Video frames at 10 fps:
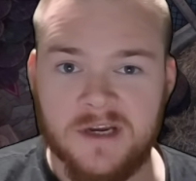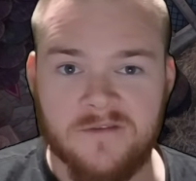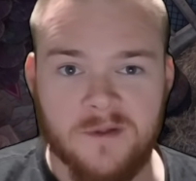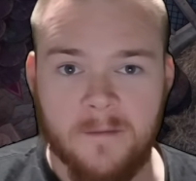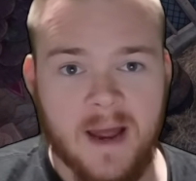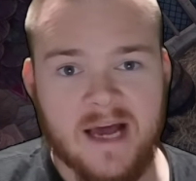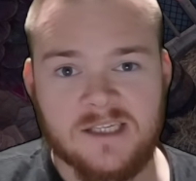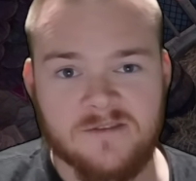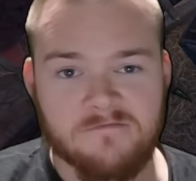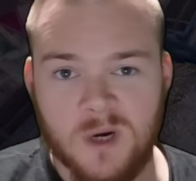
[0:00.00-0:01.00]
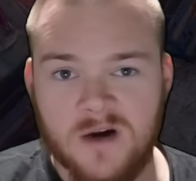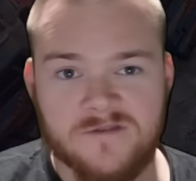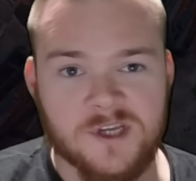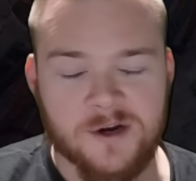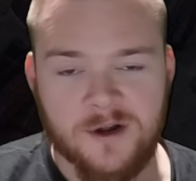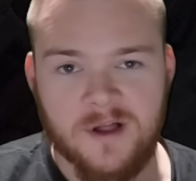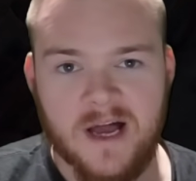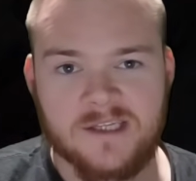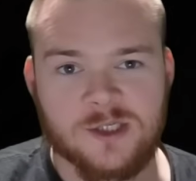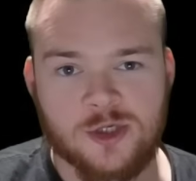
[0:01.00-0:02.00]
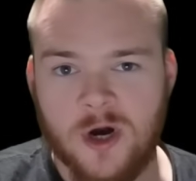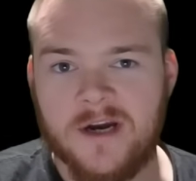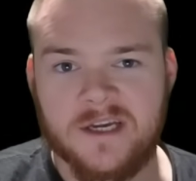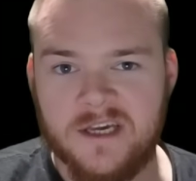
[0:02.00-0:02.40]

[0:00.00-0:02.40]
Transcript: of the passive buffs that your class is trying to